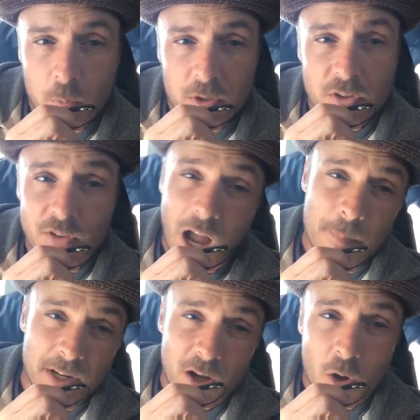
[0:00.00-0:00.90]
which is, I'm
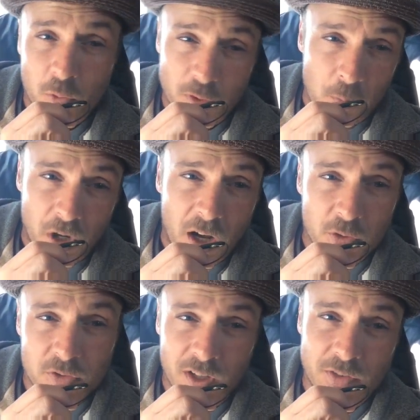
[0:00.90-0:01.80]
going to go somewhere
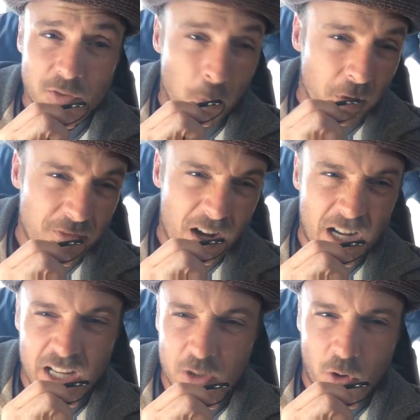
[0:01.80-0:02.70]
else because it's more
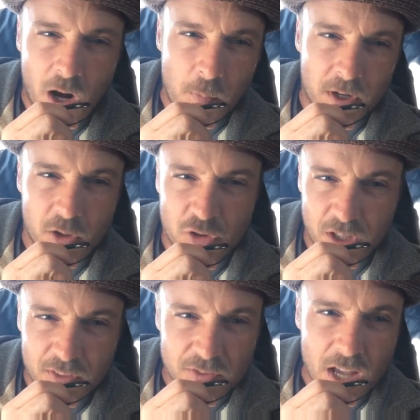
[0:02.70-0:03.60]
fun, or I want to go
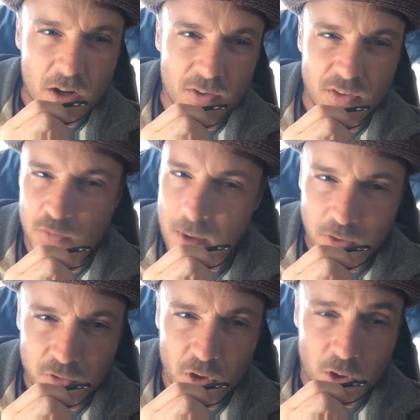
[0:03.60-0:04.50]
check this out because it
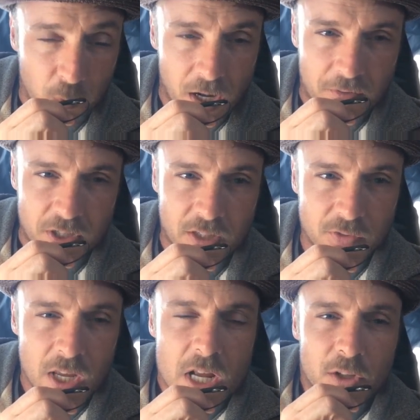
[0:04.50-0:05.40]
smells good, or whatever it is.